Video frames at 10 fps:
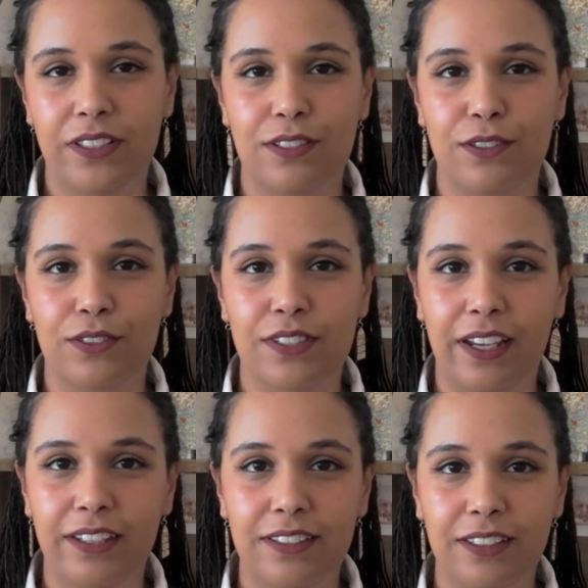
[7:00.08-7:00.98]

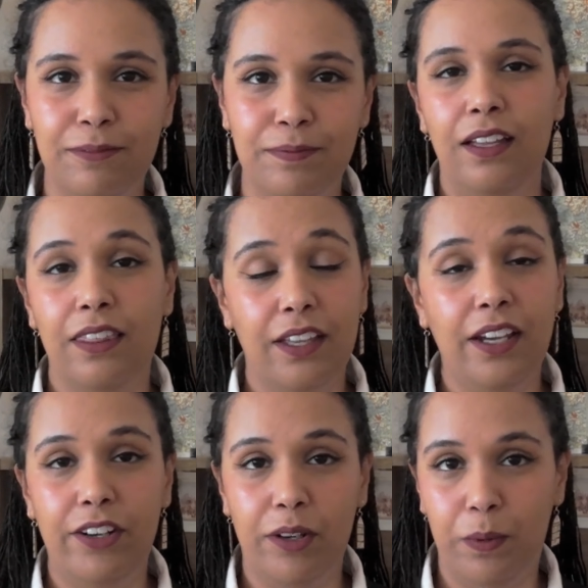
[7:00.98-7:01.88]
Society, the
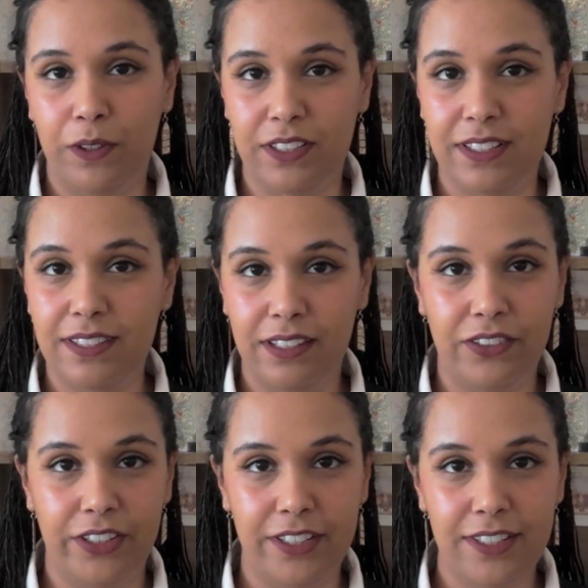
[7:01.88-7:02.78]
Harry Potter
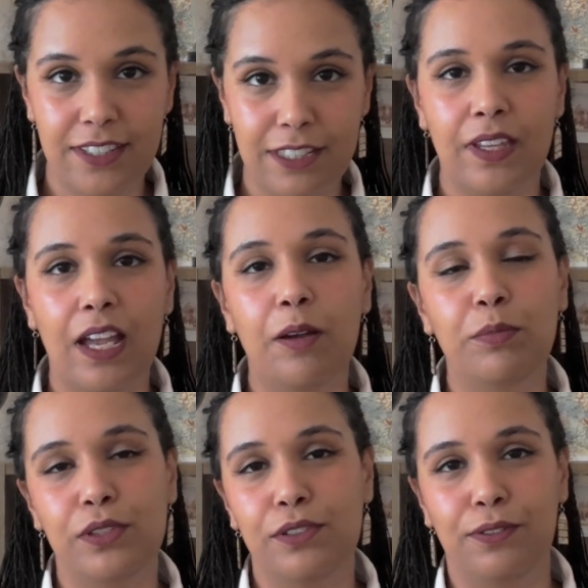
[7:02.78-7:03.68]
series, A
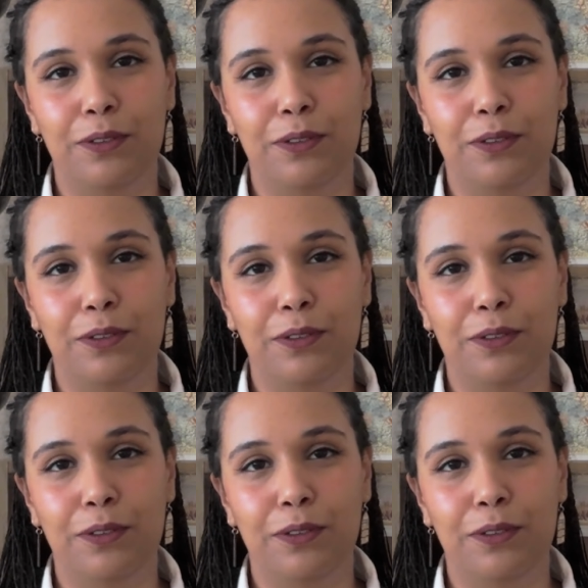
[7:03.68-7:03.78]
Beautiful